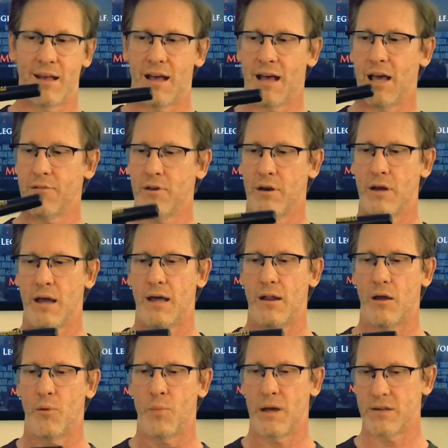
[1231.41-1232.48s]
I've gone out
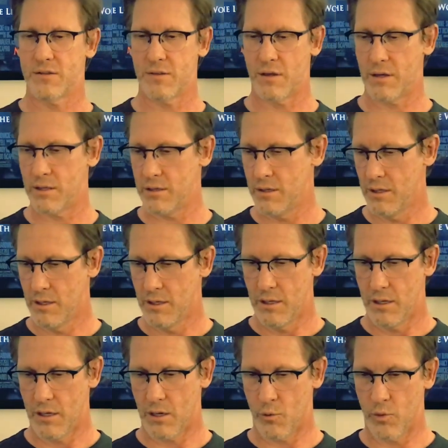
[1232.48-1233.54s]
on my son,
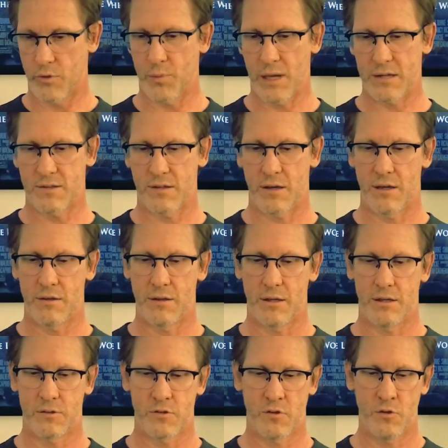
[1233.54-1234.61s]
with my son
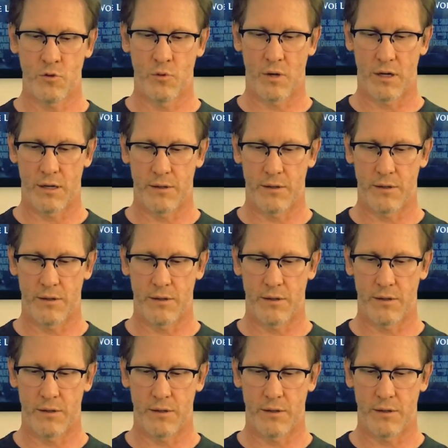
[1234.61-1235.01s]
to